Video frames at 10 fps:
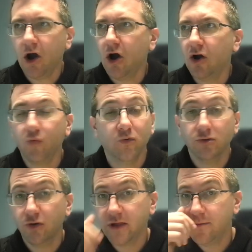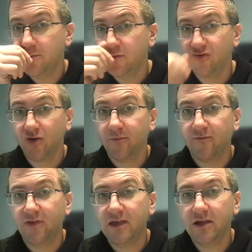We'll look at some
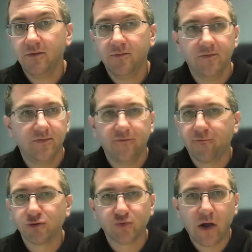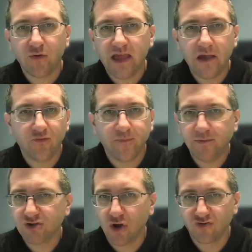of the first round games,
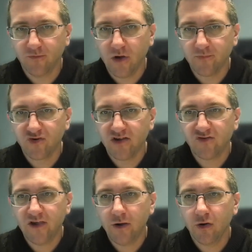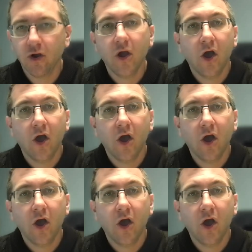maybe talk some upsets here.